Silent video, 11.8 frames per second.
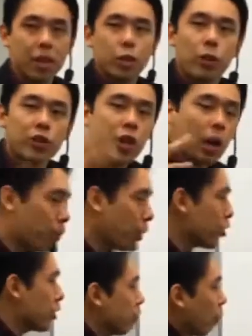You actually are
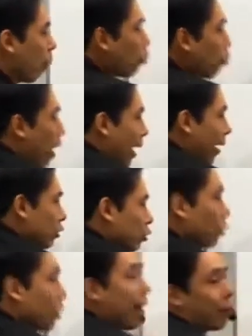branching from right
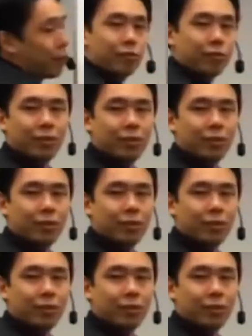to left.